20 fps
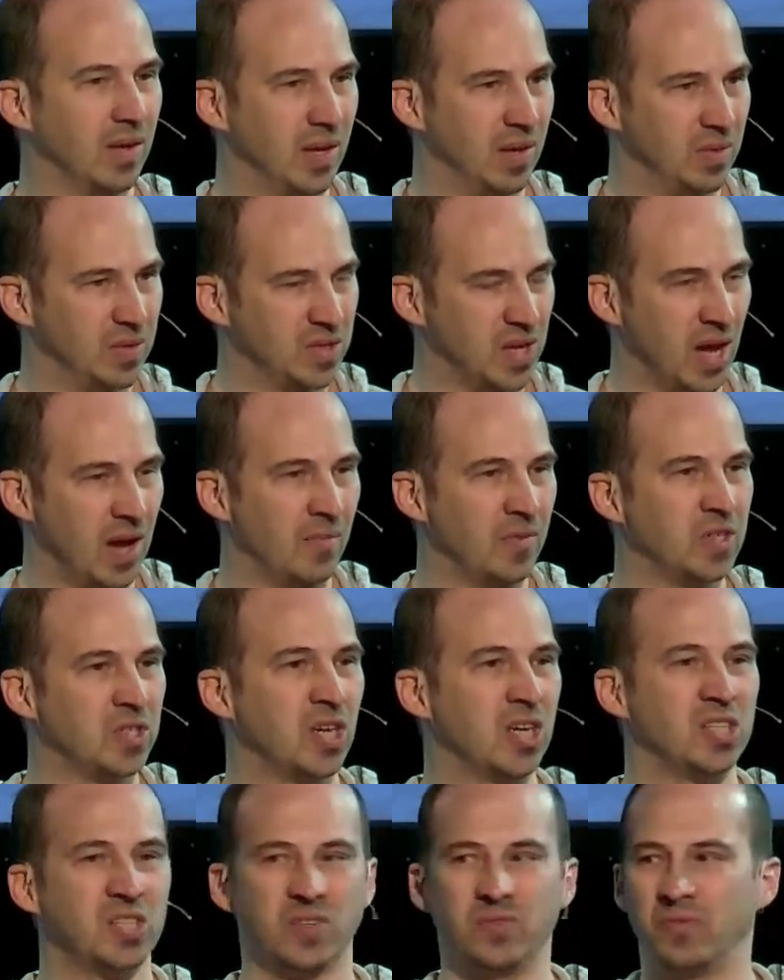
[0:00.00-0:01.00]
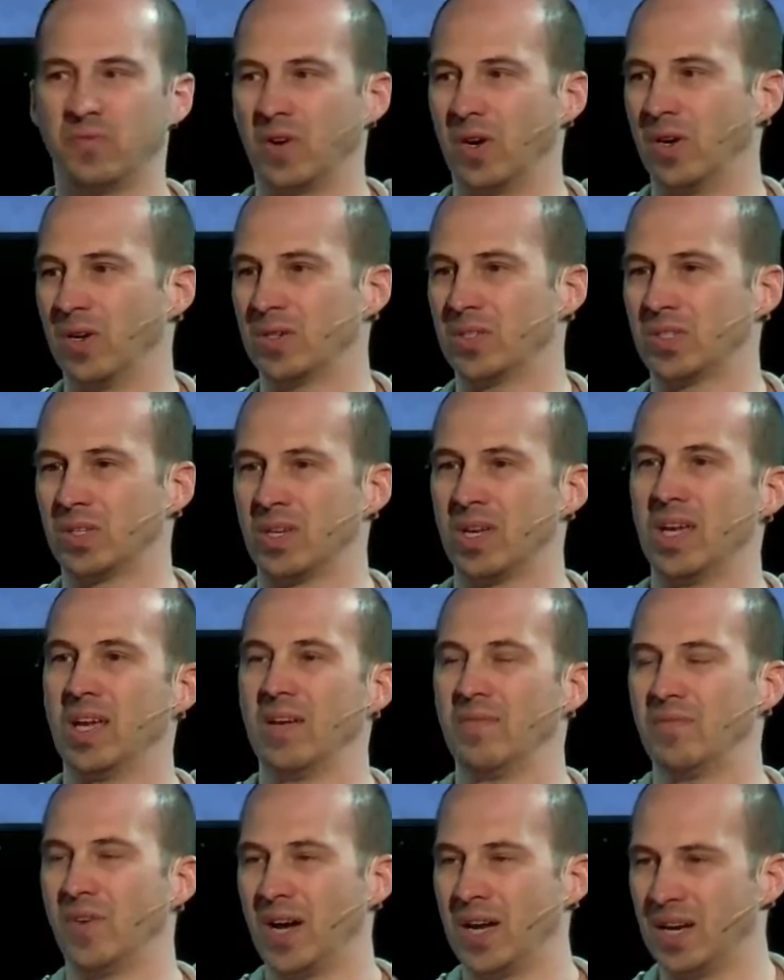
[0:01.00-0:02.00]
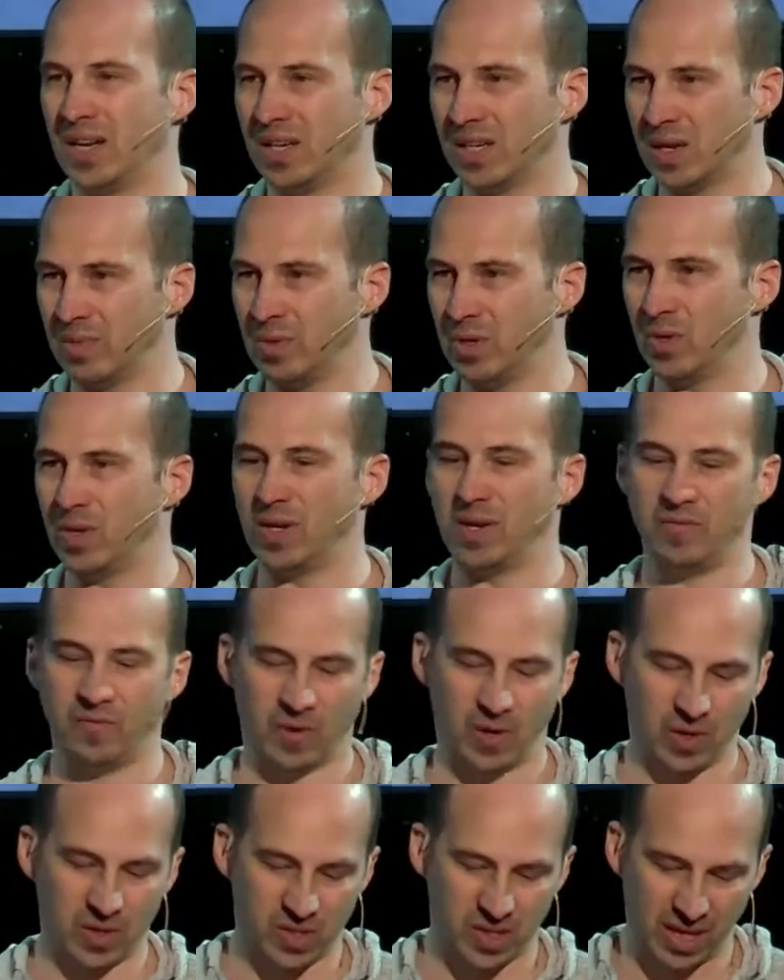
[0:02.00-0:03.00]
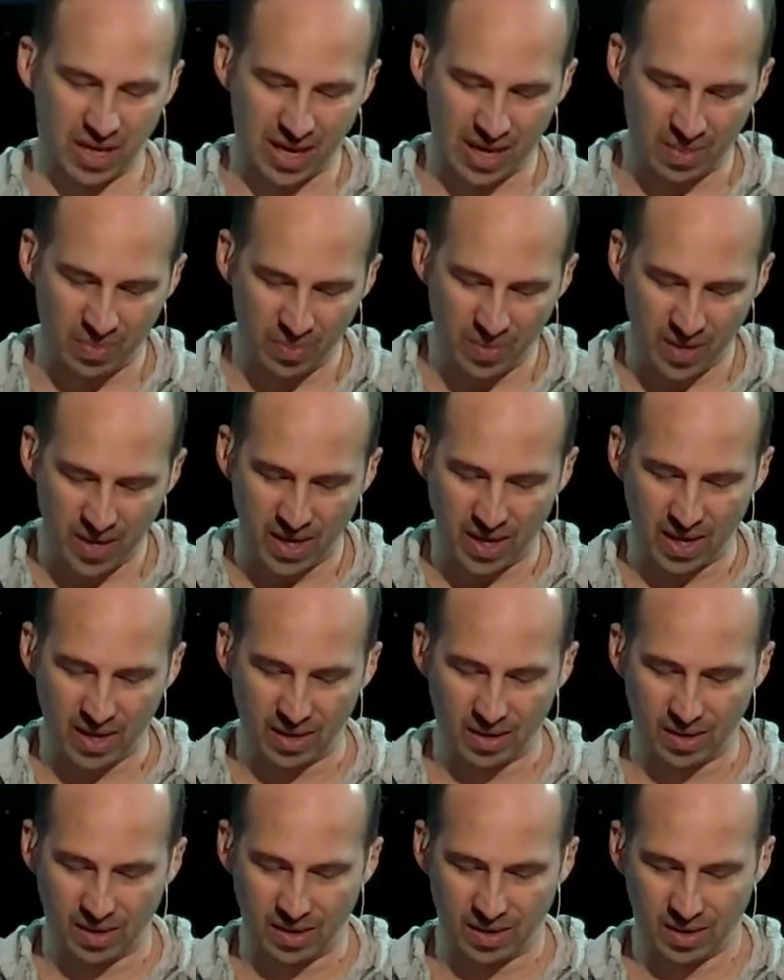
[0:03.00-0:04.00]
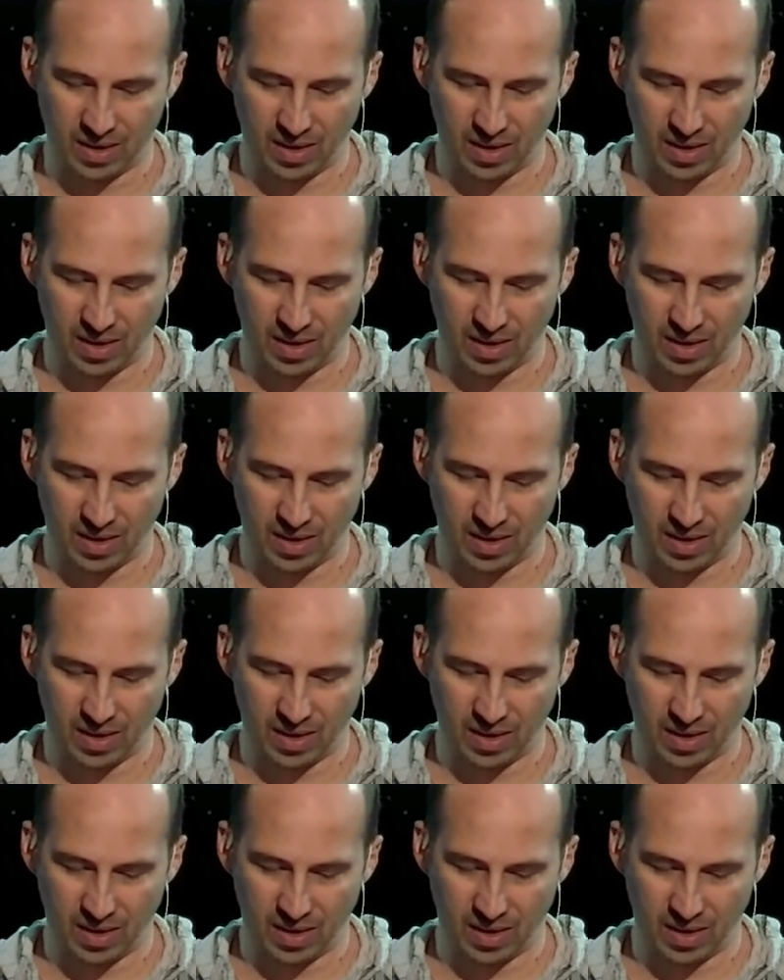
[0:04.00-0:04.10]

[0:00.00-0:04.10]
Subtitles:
It was conversation first, invite in the community first, and then